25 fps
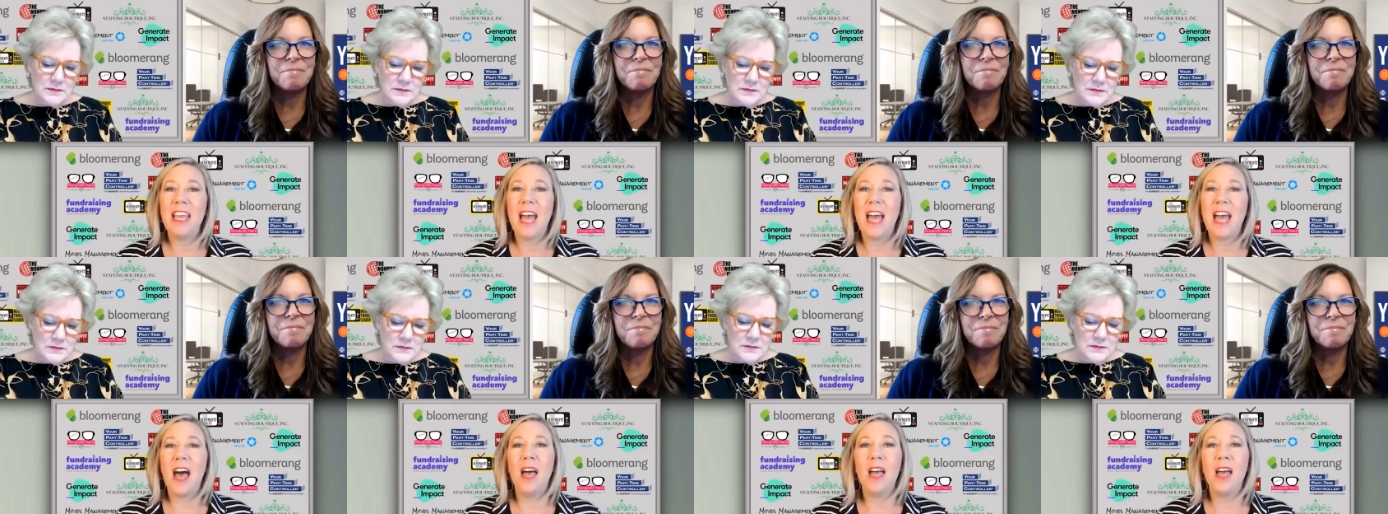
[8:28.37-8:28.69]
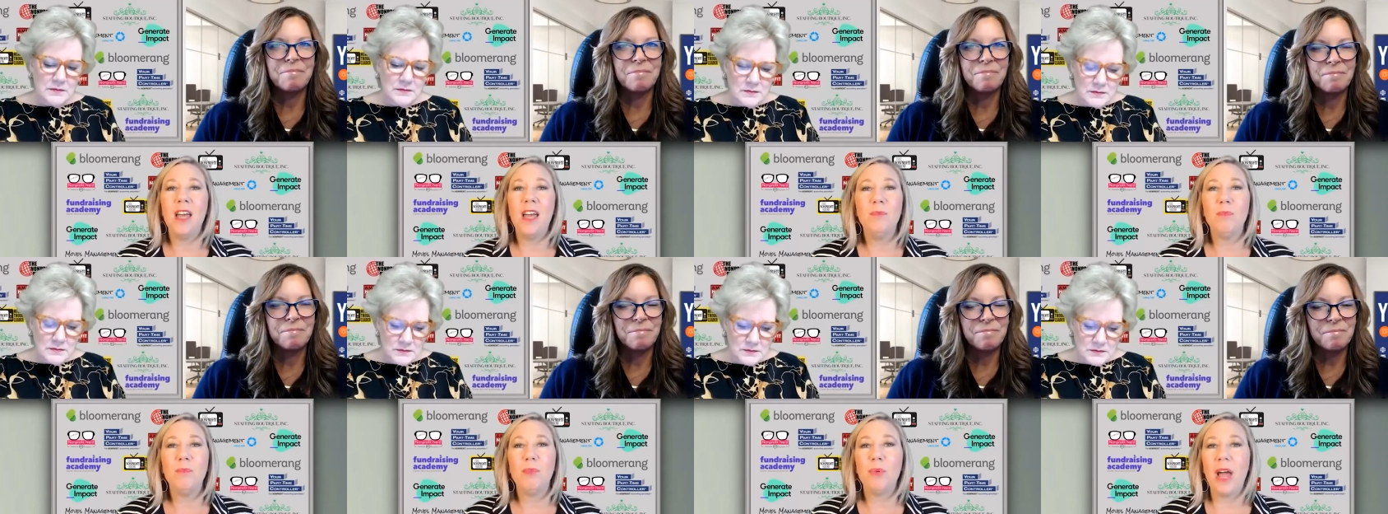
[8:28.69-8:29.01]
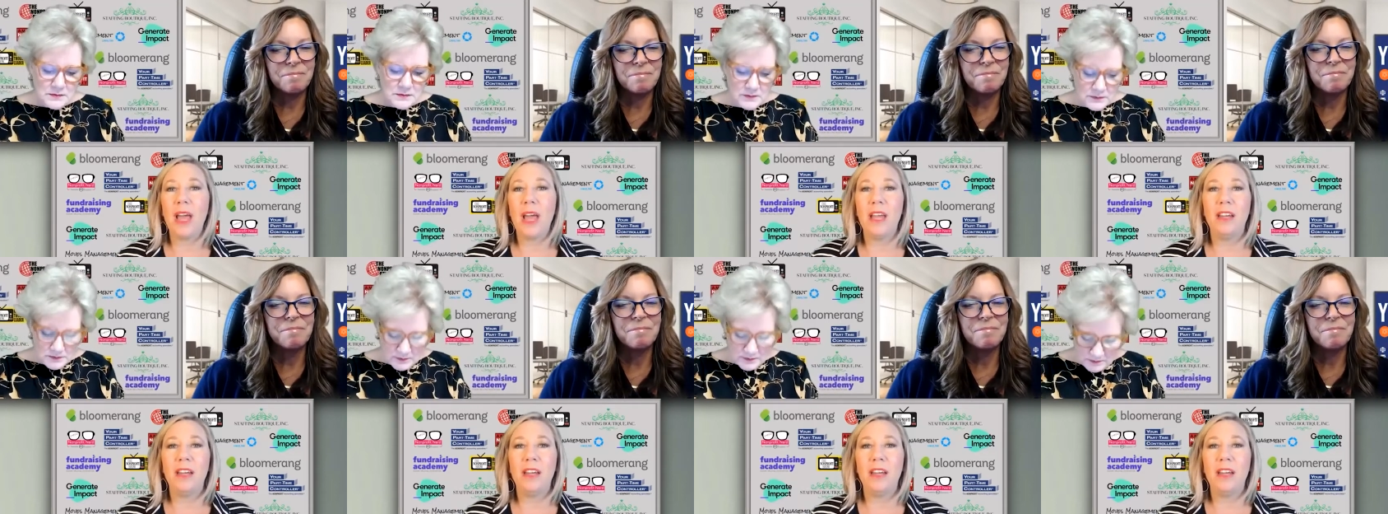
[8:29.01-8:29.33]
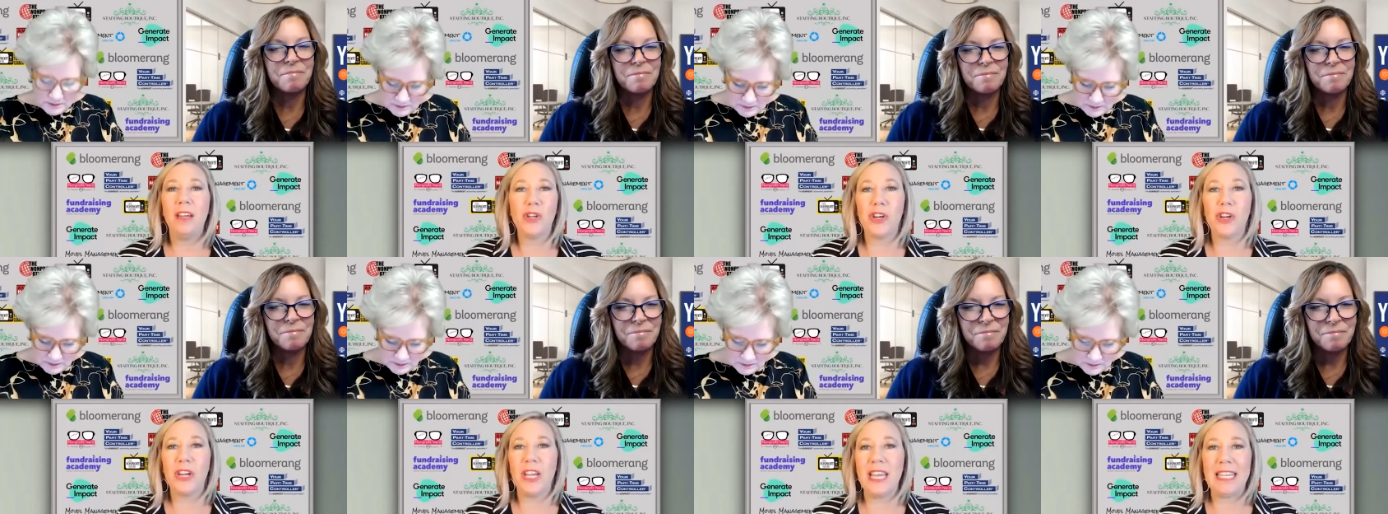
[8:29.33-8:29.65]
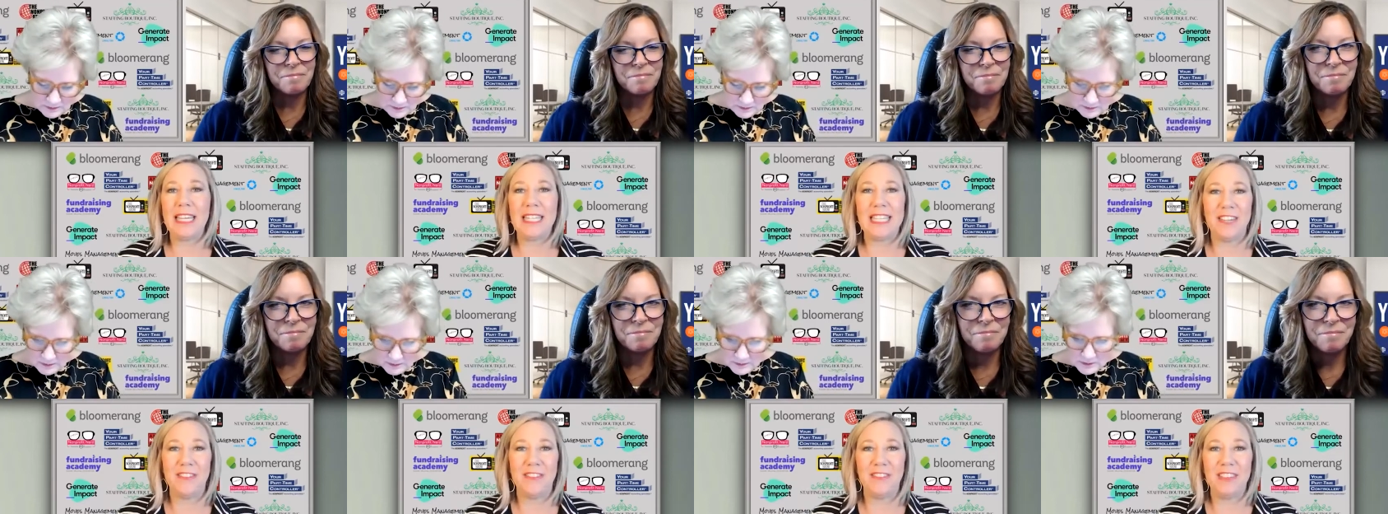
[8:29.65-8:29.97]
Speaker 1: unbridled
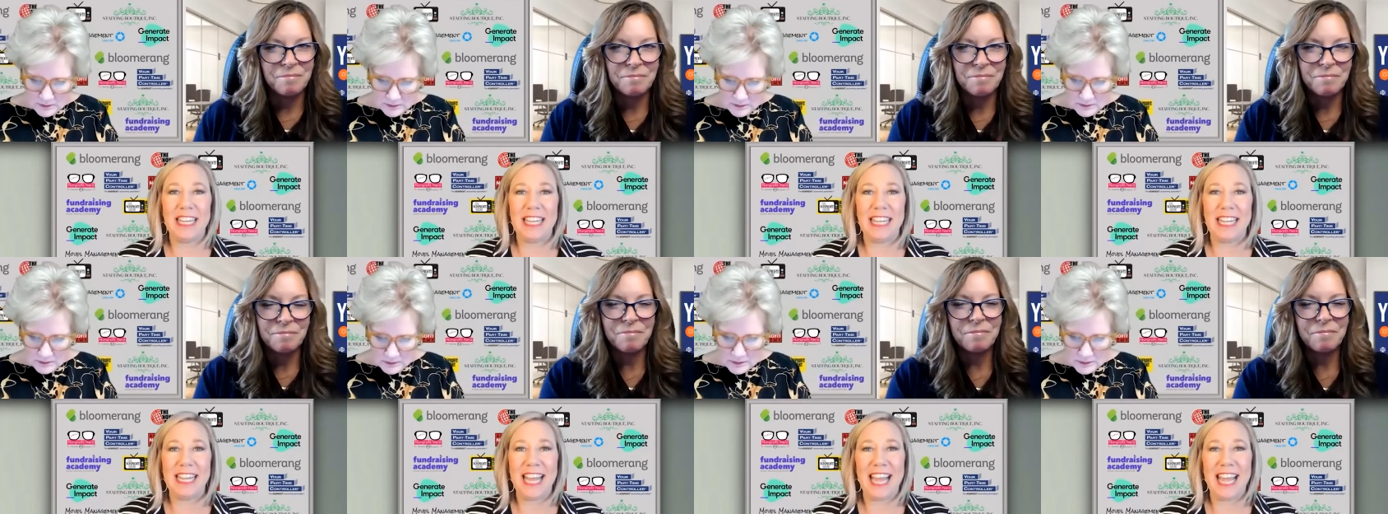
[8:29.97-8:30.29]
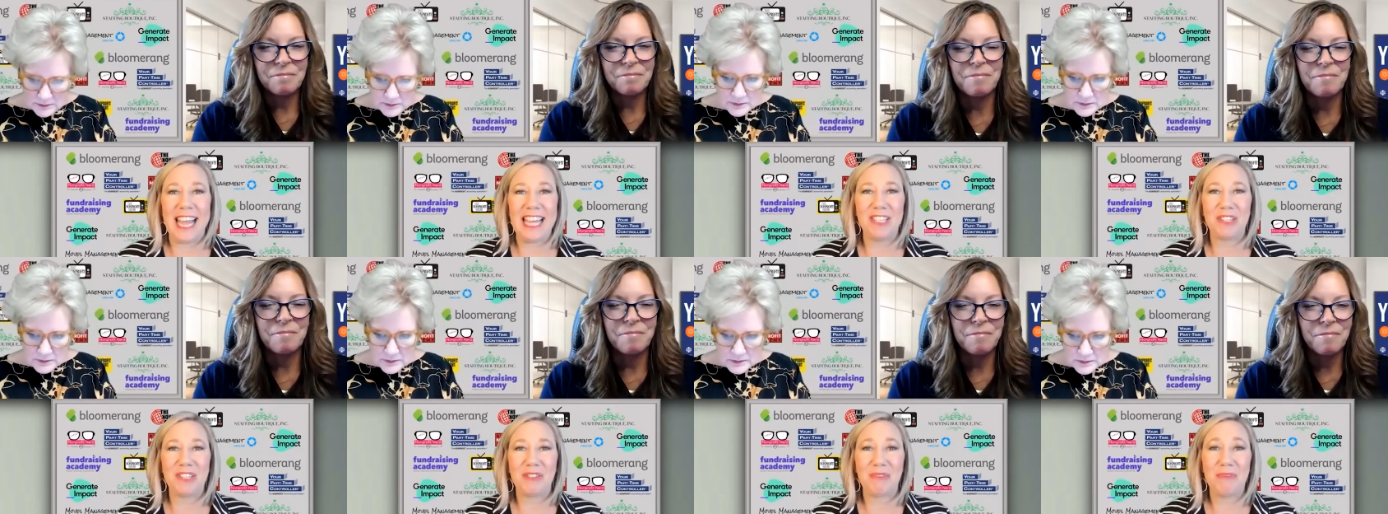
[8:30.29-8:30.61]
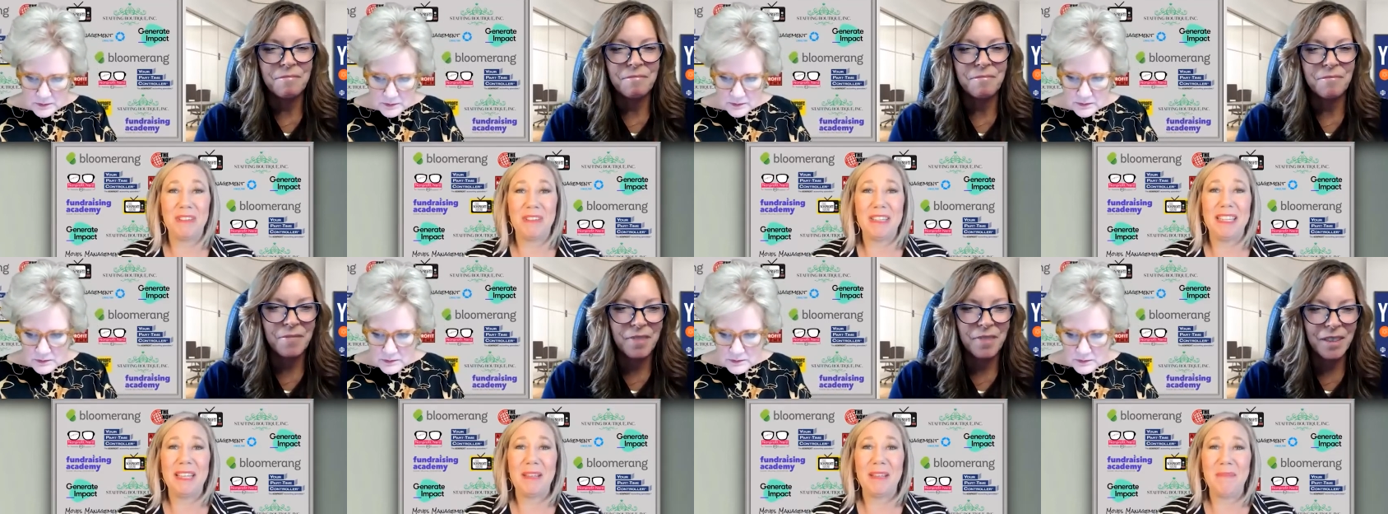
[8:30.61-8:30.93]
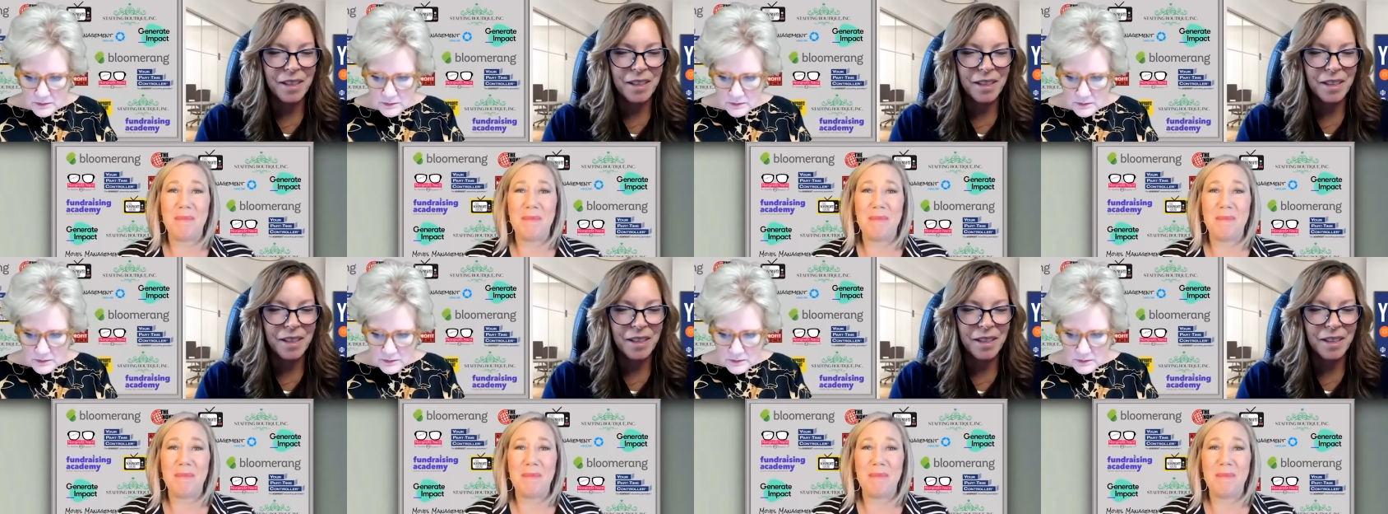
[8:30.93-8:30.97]
creativity has really